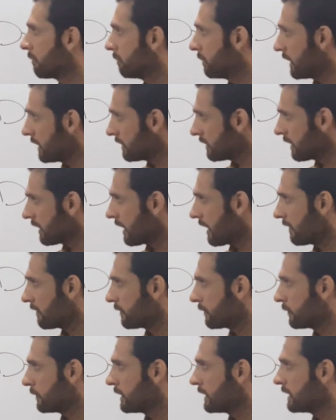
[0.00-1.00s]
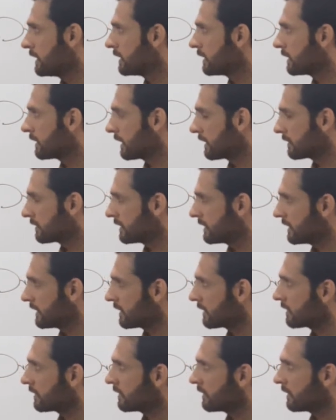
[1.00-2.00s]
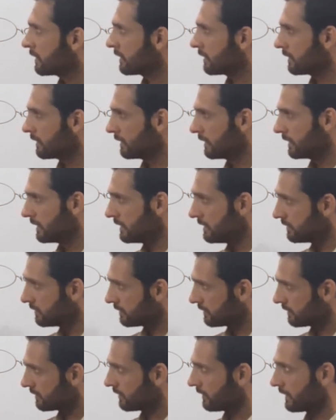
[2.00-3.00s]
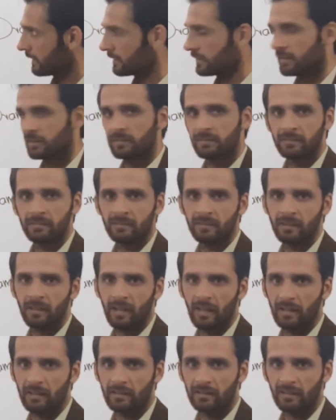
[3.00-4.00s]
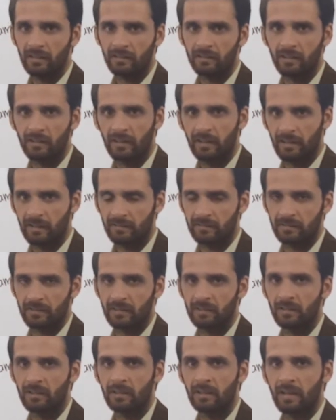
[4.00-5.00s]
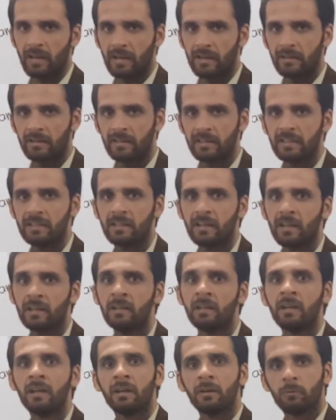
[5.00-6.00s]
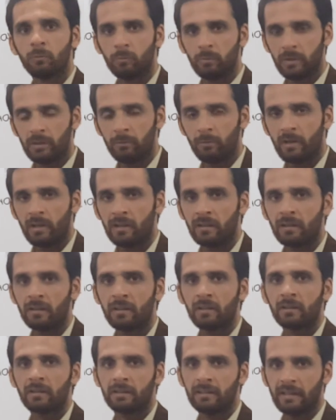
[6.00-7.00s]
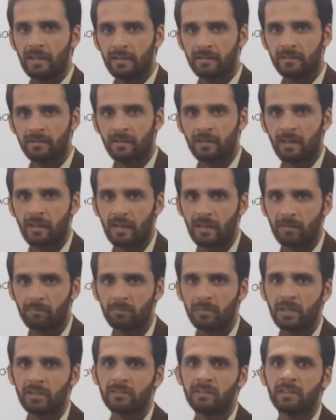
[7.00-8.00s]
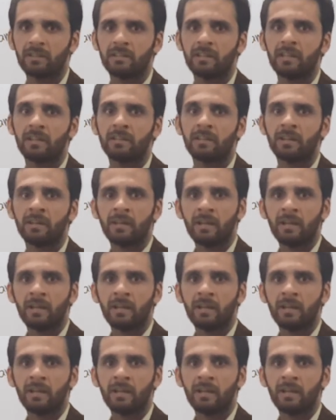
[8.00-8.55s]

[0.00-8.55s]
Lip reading: But if we consider these factors, internal and external, in detail, we will get an impression that